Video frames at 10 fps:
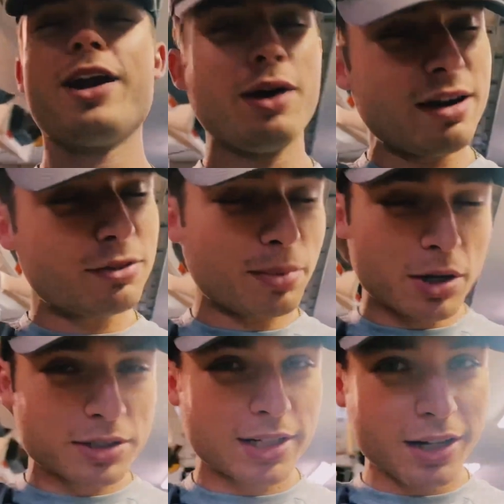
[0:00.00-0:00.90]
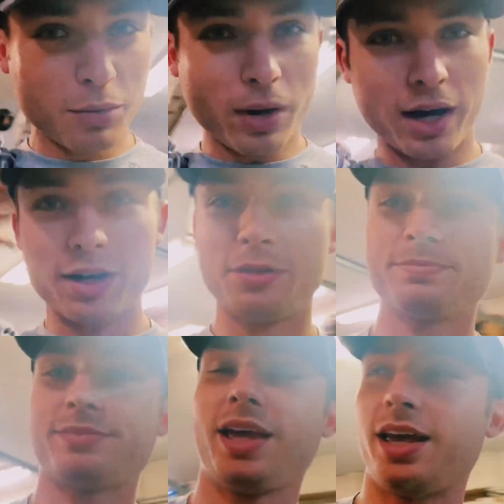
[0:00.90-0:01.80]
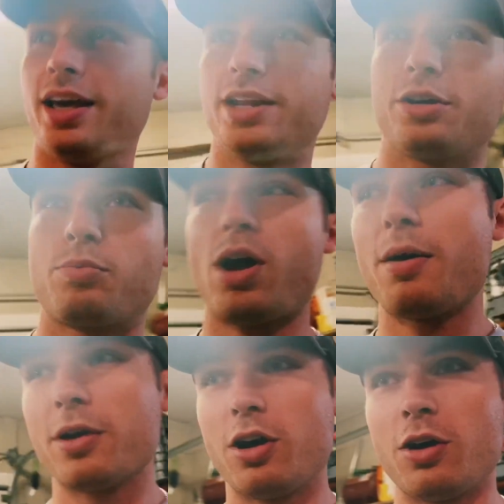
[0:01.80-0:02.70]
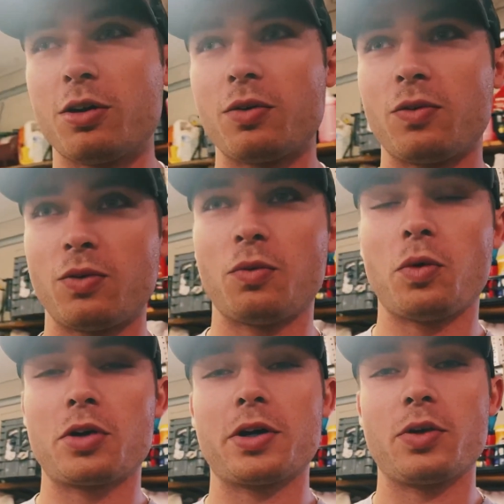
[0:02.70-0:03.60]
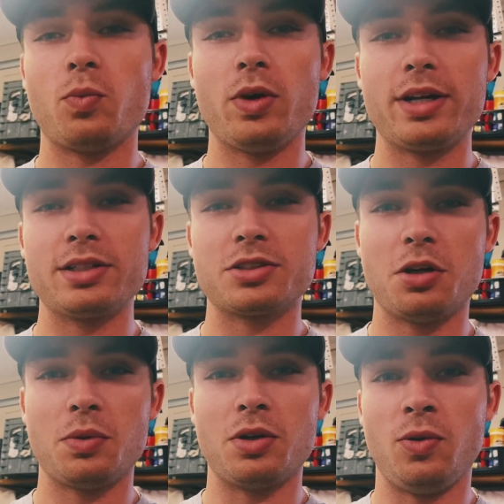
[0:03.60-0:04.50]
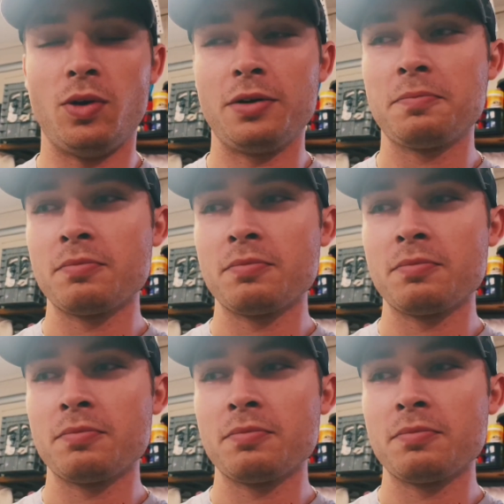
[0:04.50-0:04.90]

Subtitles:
I haven't posted in a while, and you're probably all wondering what is going on.